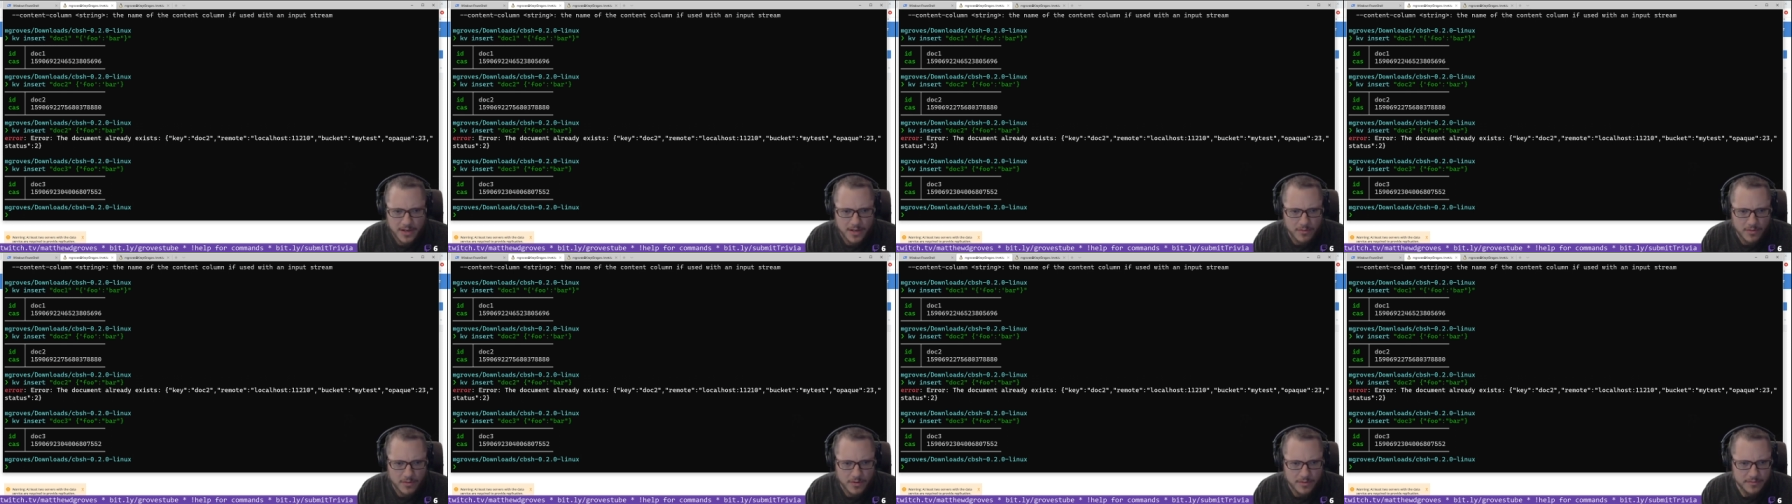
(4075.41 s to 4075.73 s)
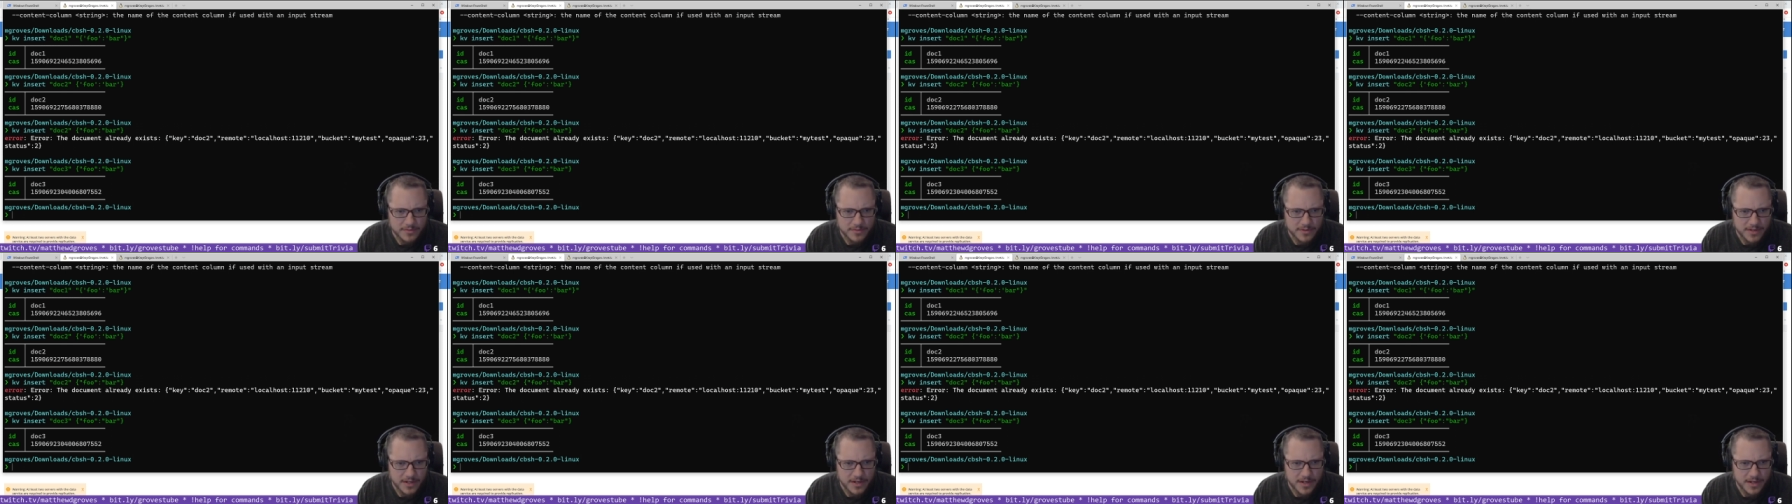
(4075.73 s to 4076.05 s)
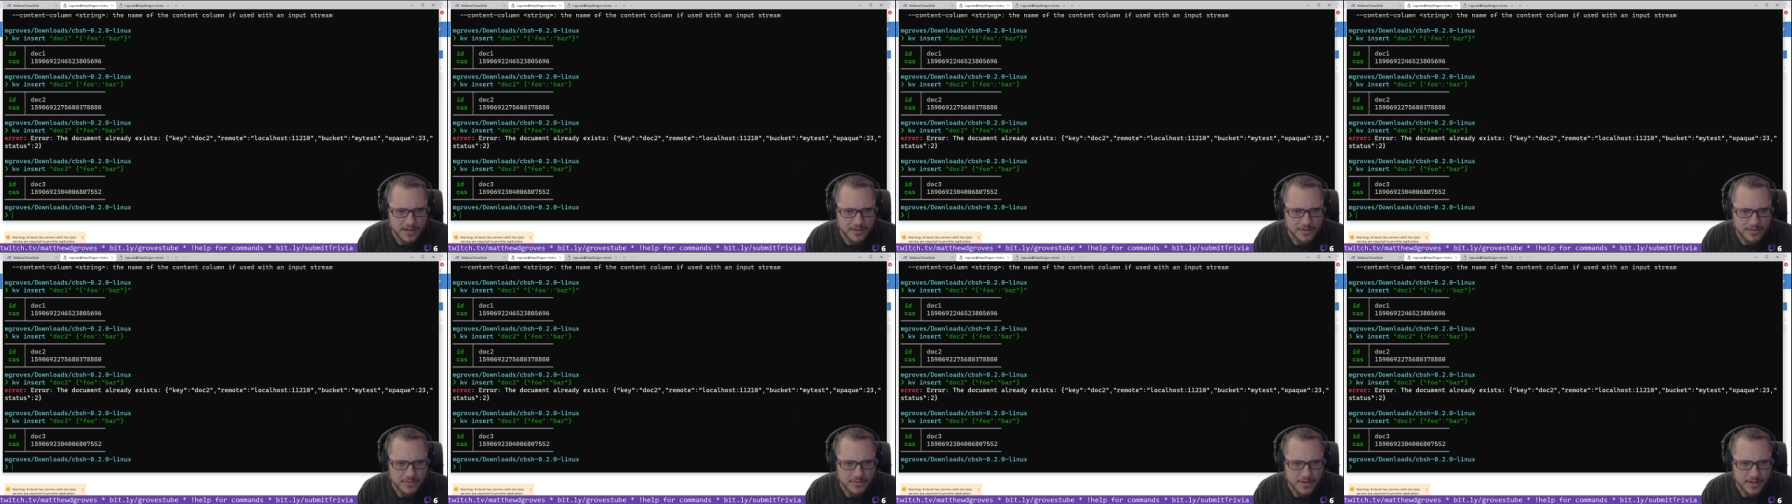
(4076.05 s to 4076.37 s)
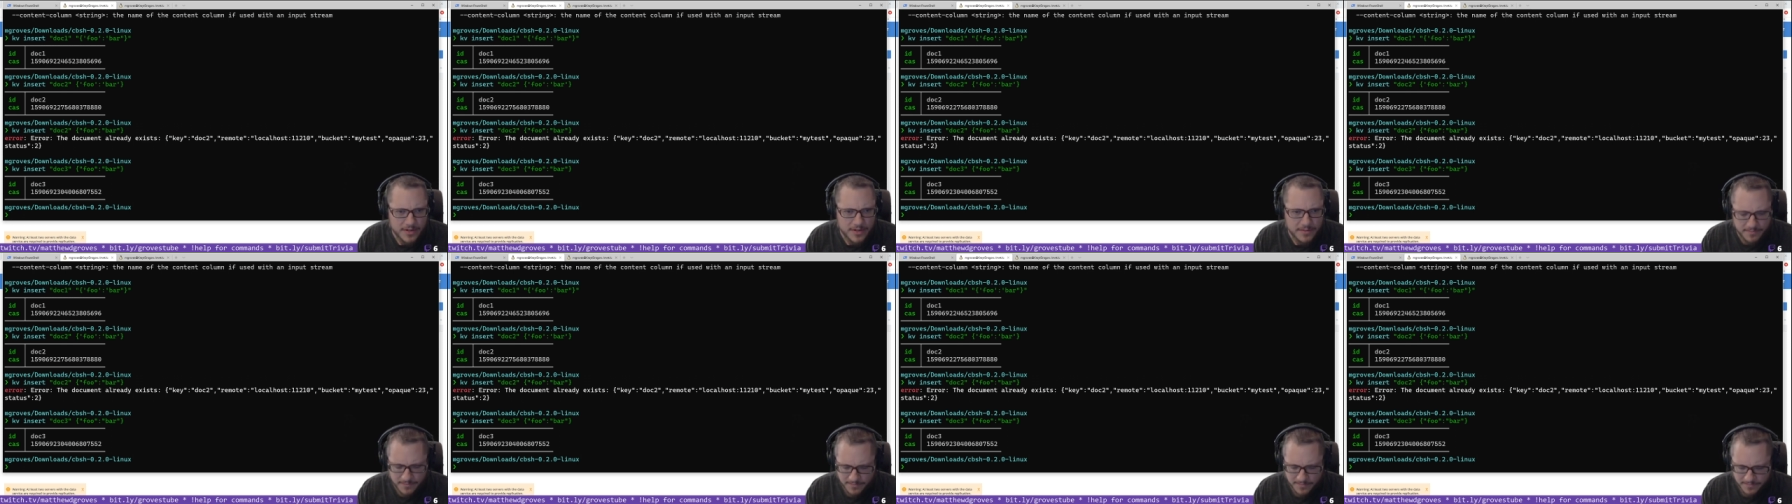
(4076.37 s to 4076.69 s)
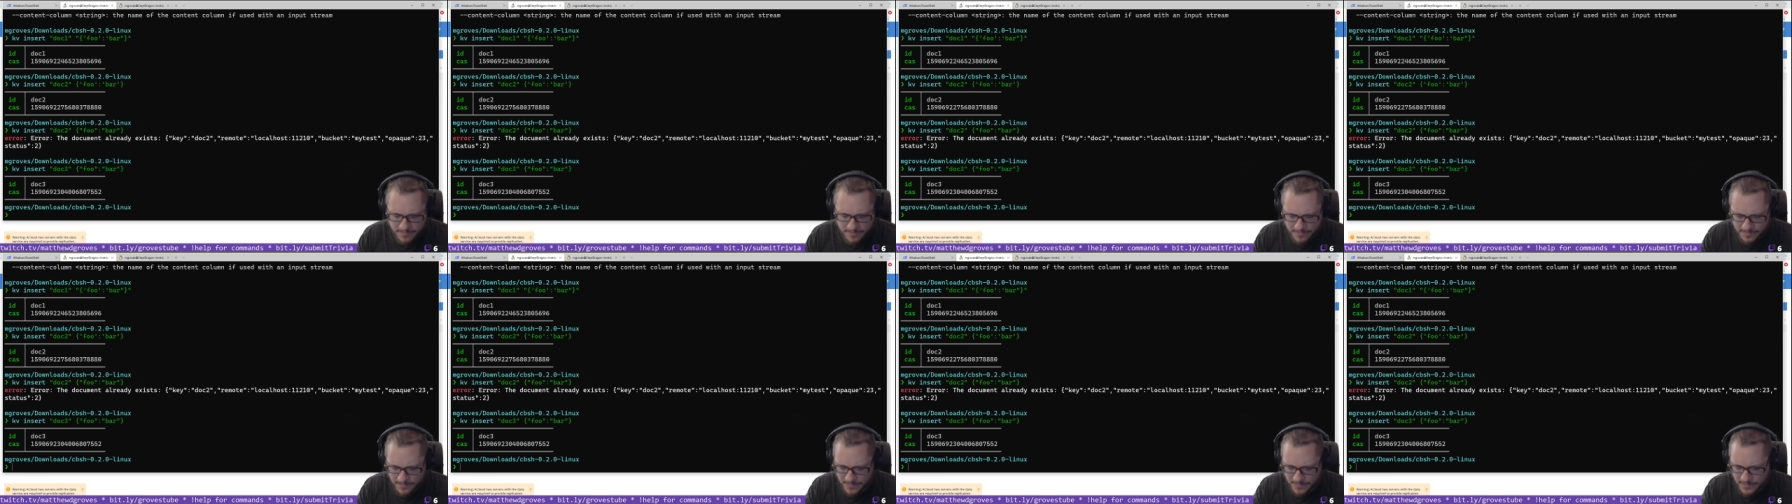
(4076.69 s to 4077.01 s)
Well, can I do a
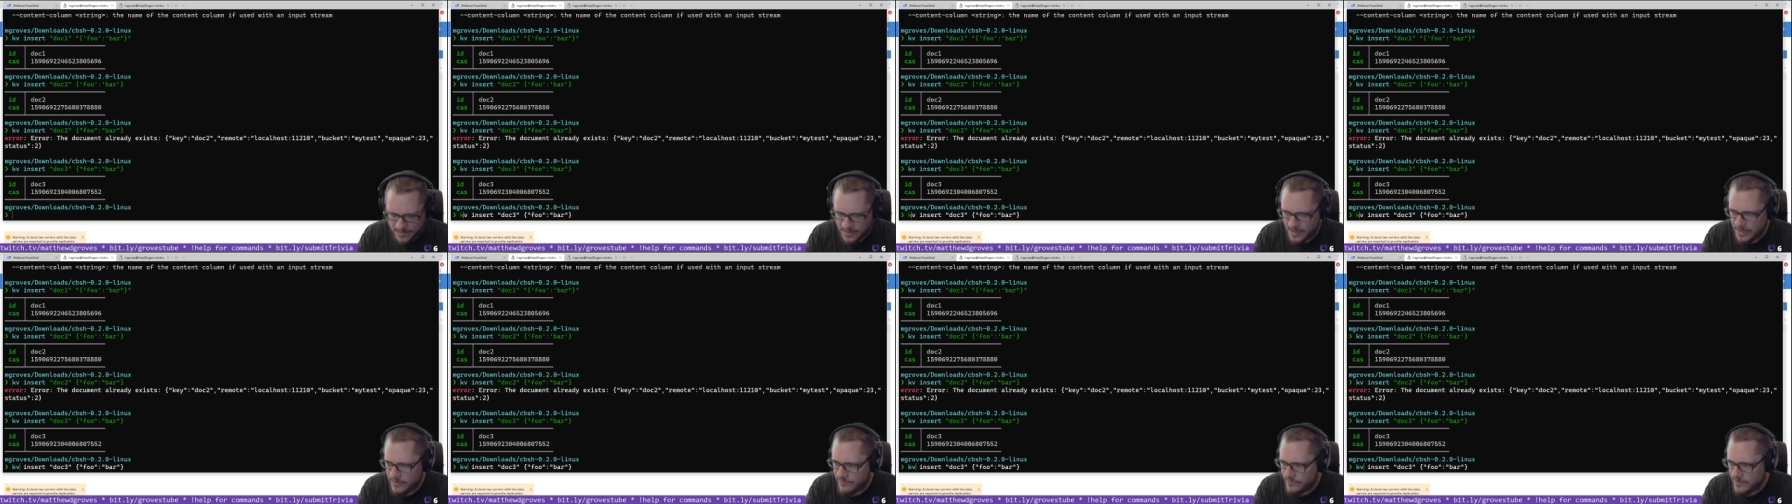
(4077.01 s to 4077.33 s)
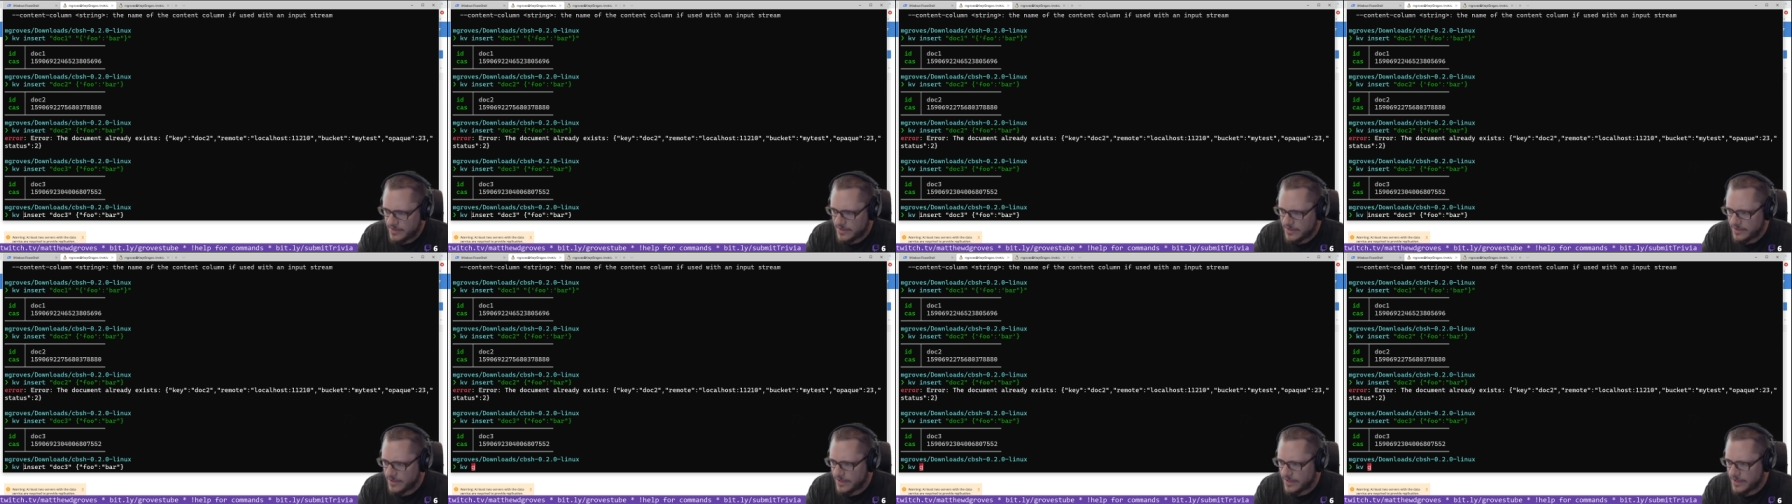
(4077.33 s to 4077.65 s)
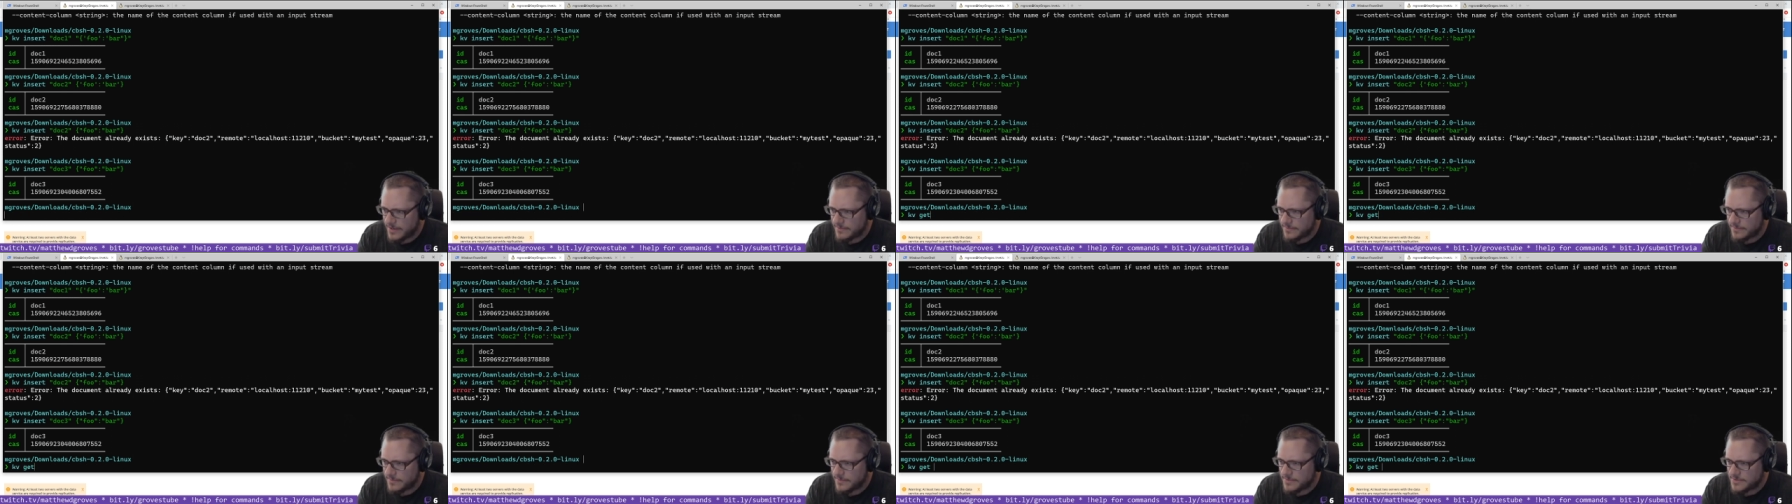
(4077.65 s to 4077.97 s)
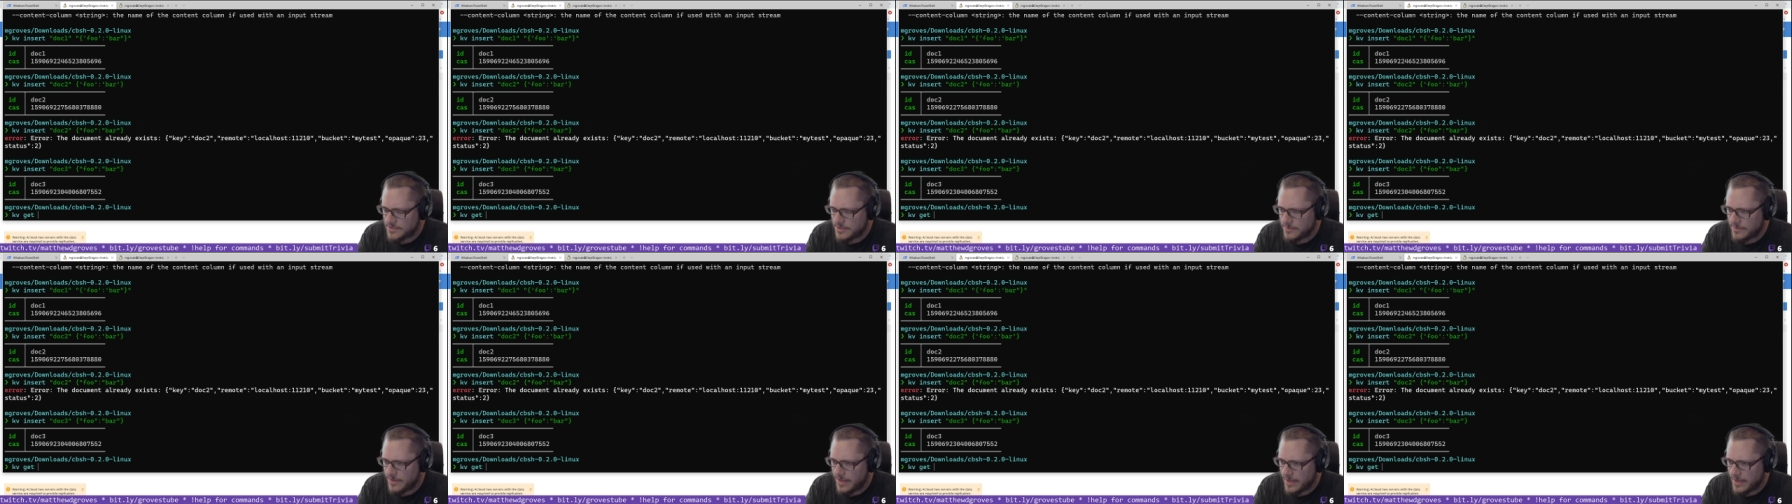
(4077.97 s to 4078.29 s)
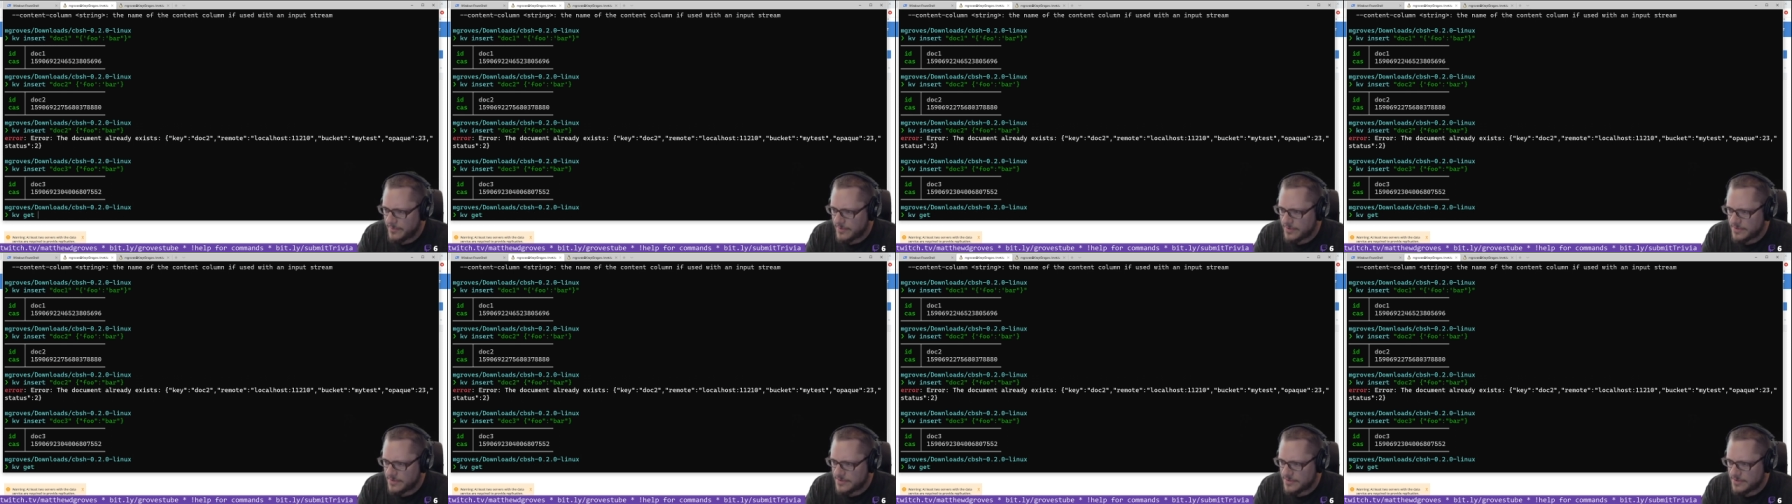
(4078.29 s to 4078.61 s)
KV get? Let's see what
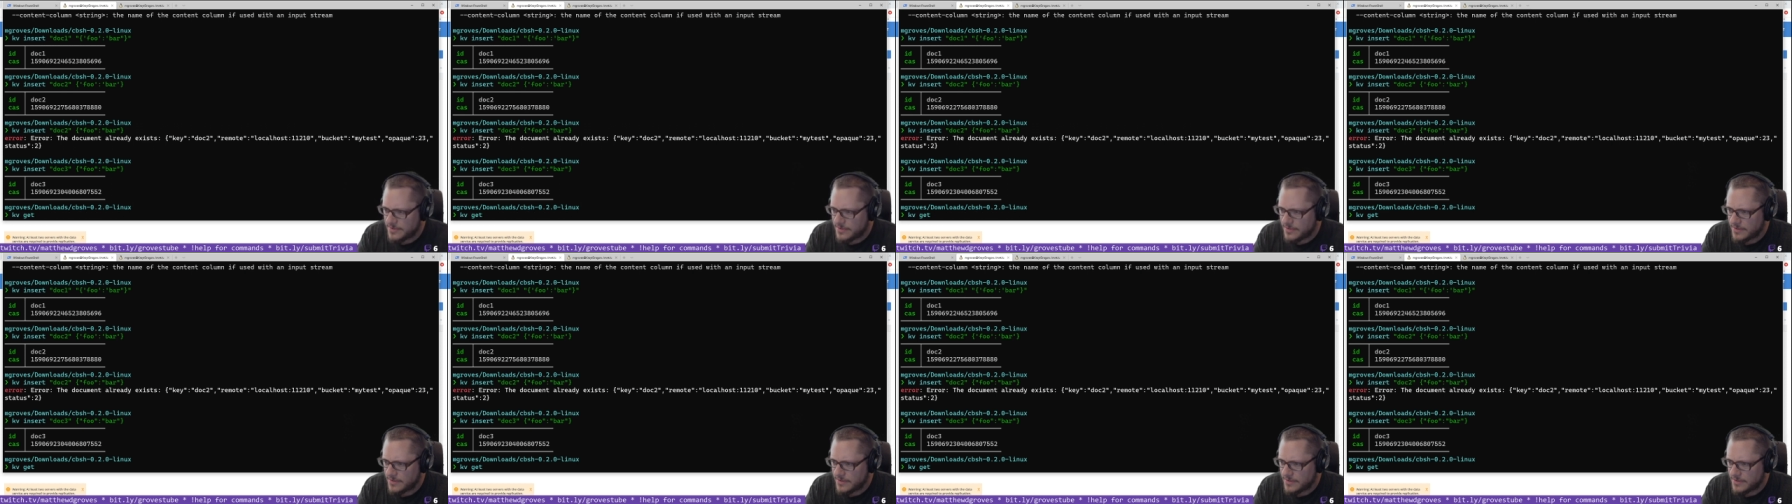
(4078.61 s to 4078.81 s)
happens.